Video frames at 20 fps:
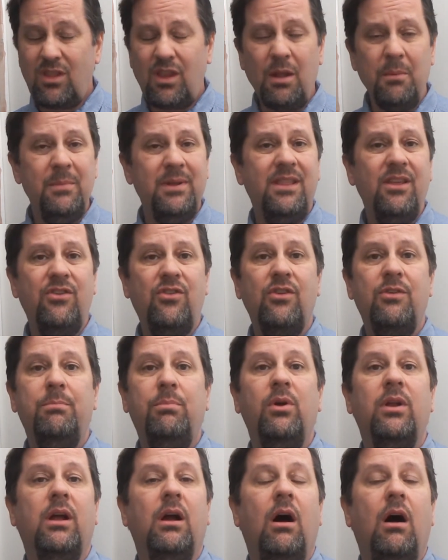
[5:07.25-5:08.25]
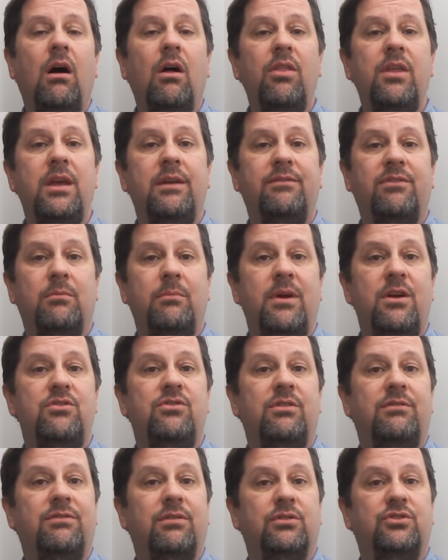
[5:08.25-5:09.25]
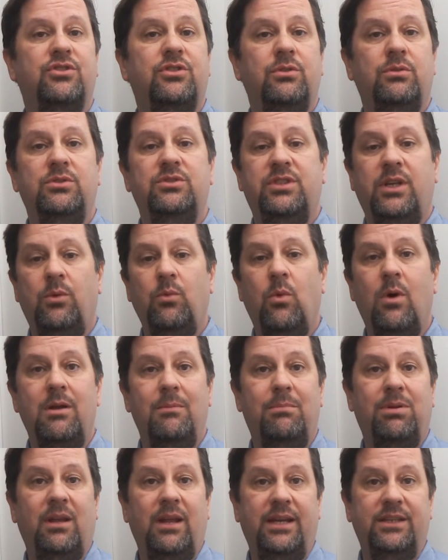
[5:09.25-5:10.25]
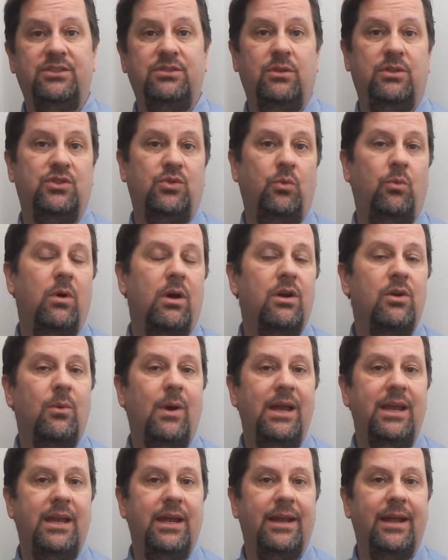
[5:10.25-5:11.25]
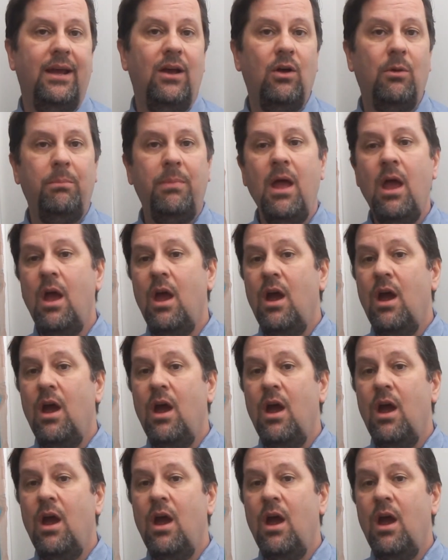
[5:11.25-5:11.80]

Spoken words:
But this is putting all the information for students in one place. So it's where do I get help?